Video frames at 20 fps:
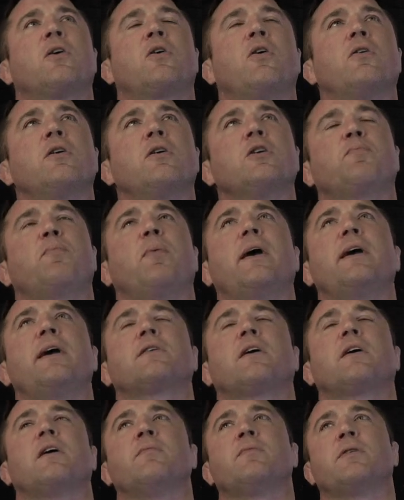Curtis
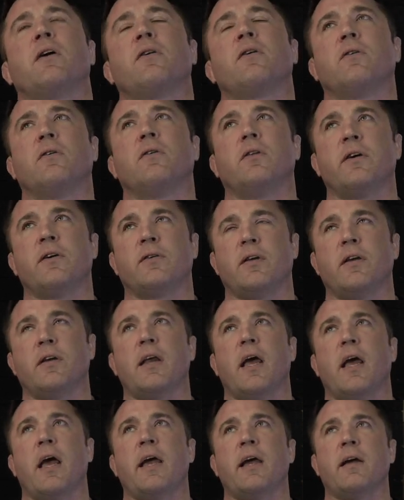Blaydes comes out earlier
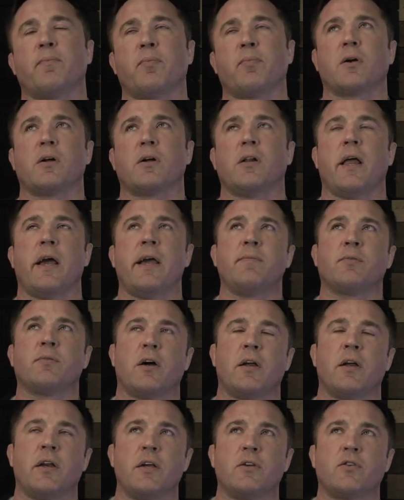today and proclaims
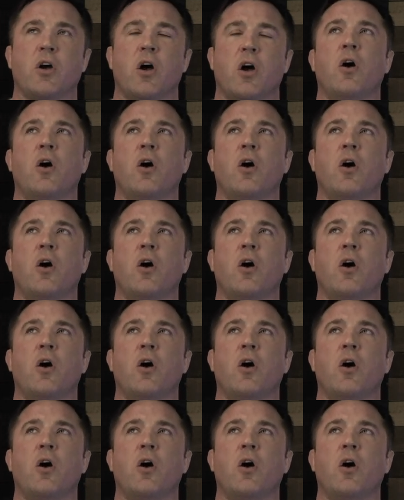on his